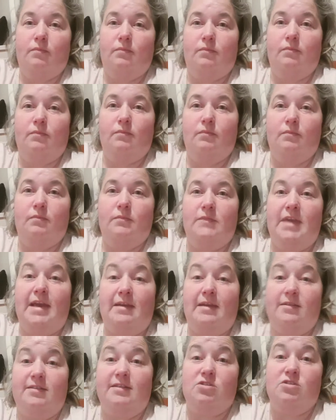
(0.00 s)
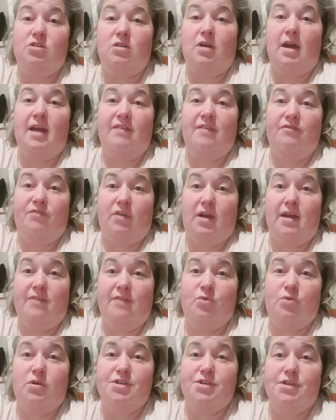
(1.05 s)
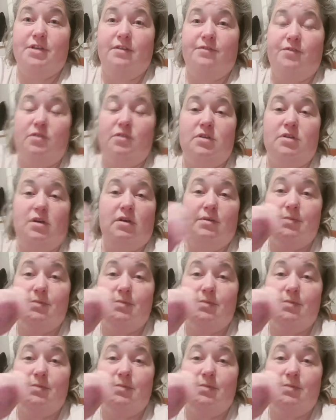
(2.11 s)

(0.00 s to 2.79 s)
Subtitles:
yes, it's good. I have watched it a few times.